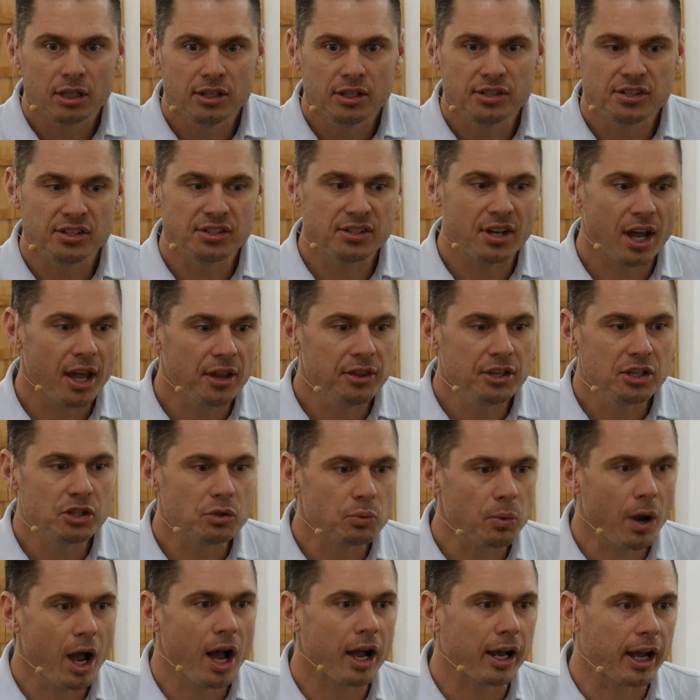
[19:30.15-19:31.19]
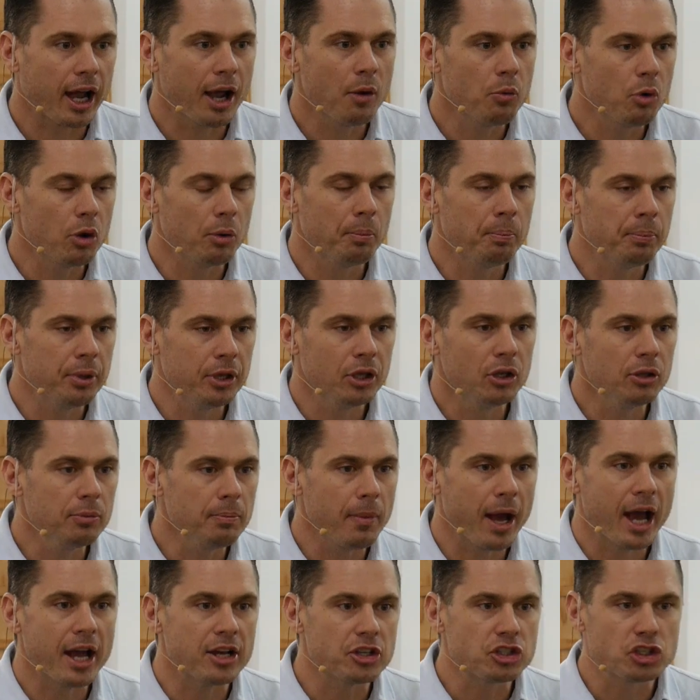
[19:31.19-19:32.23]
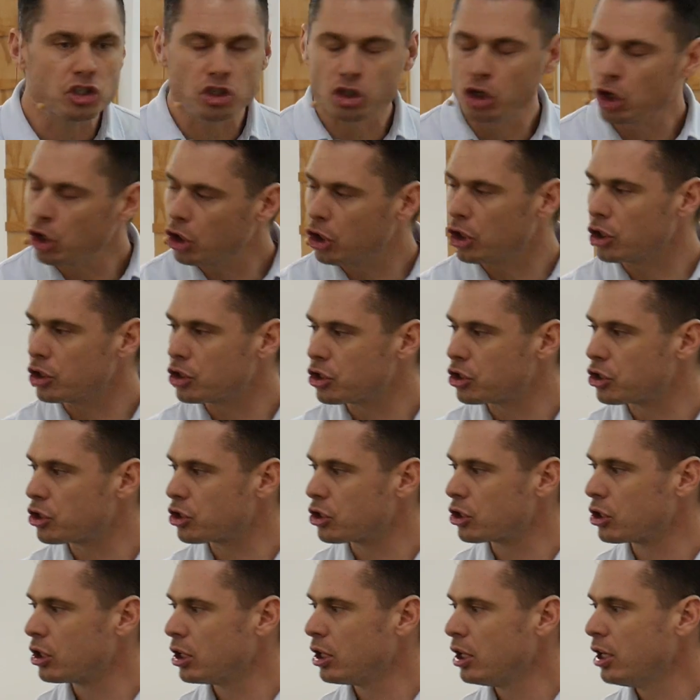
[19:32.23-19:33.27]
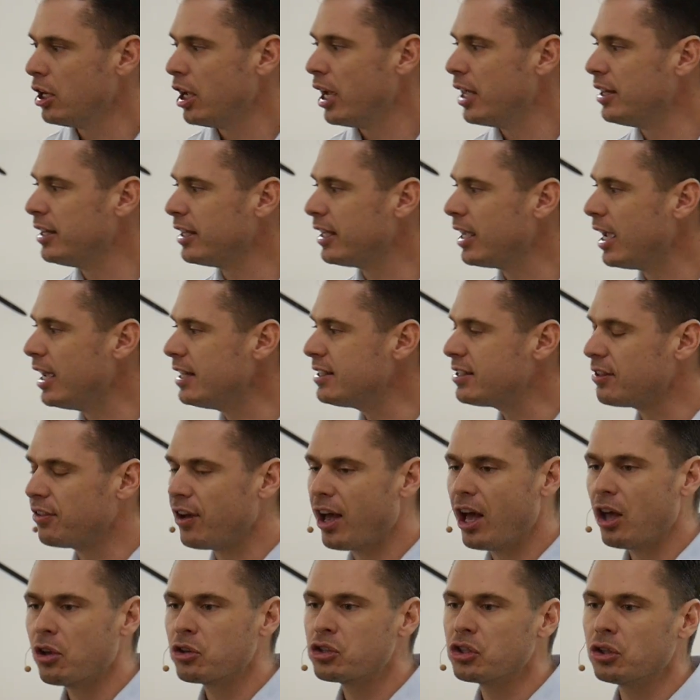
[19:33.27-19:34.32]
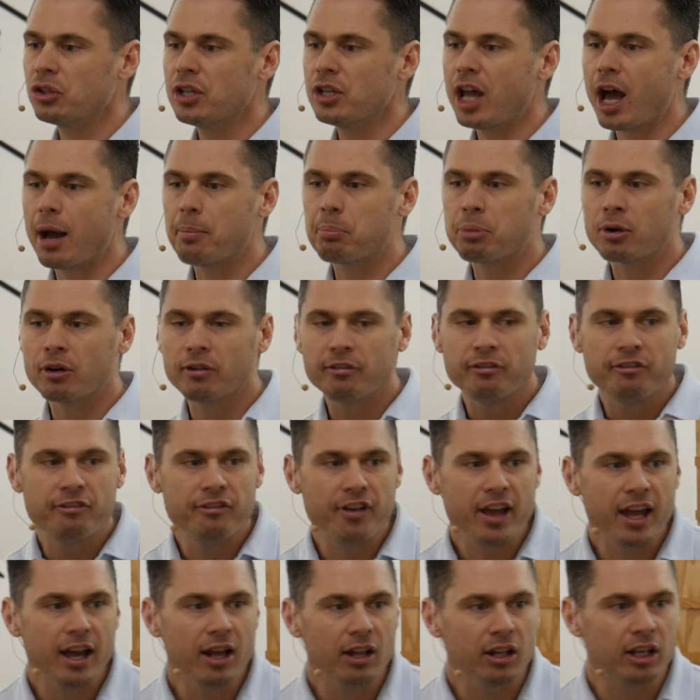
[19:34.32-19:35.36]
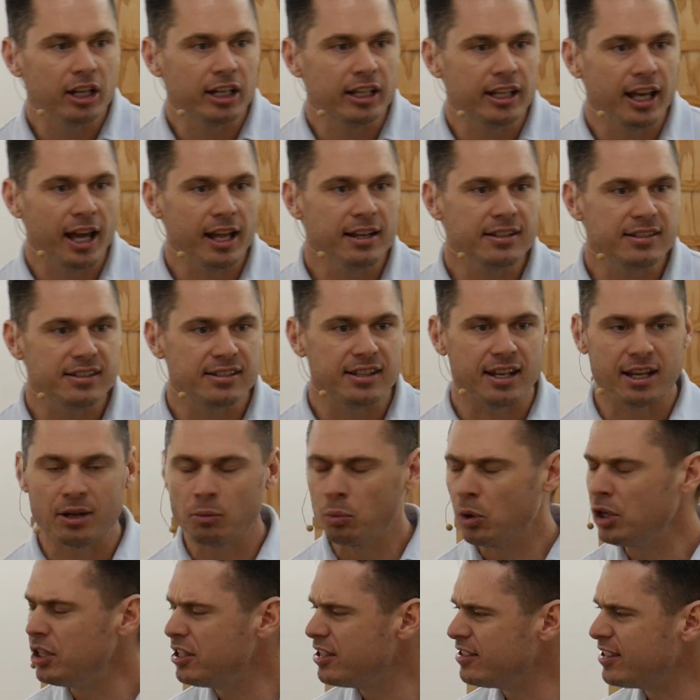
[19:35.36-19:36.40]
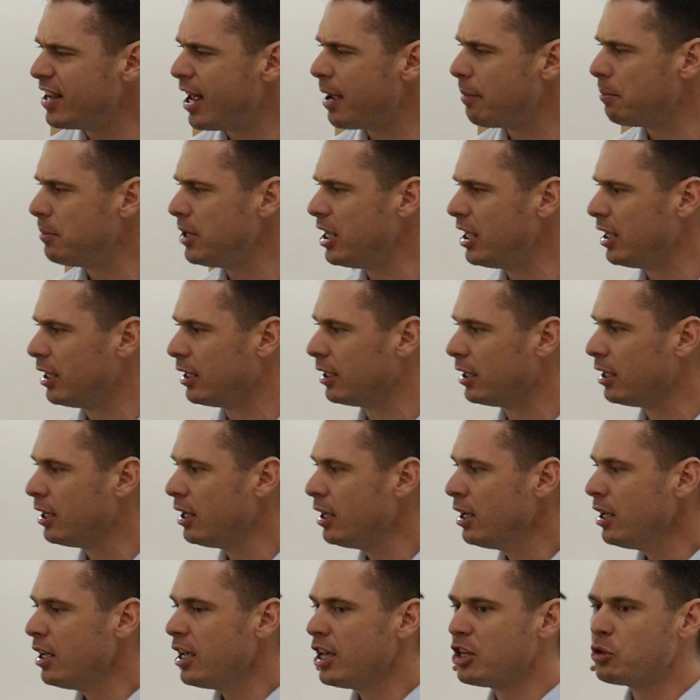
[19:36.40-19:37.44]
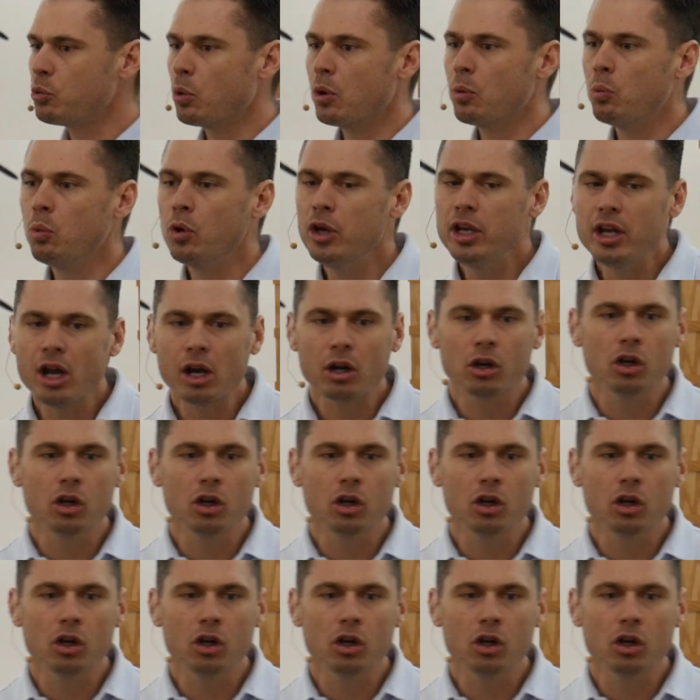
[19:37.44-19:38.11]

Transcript: He says, on this rock, I will build my church, and the gates of hell shall not prevail against it. And what does that mean? Is when we are